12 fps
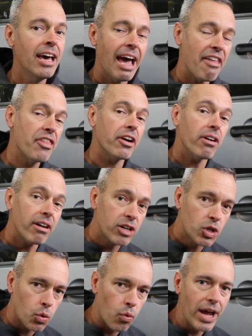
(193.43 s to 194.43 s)
And they're a
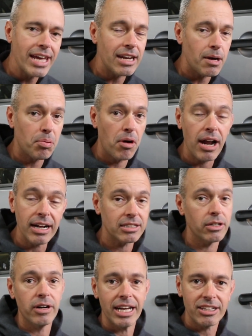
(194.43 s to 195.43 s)
great
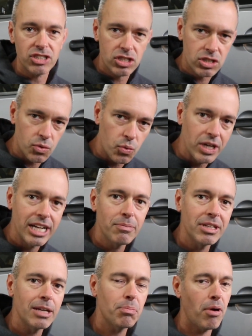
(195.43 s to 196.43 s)
product. They're
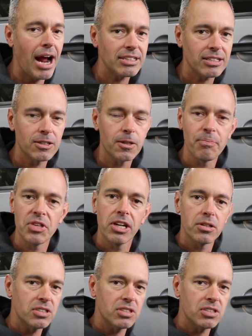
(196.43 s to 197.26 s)
extremely practical.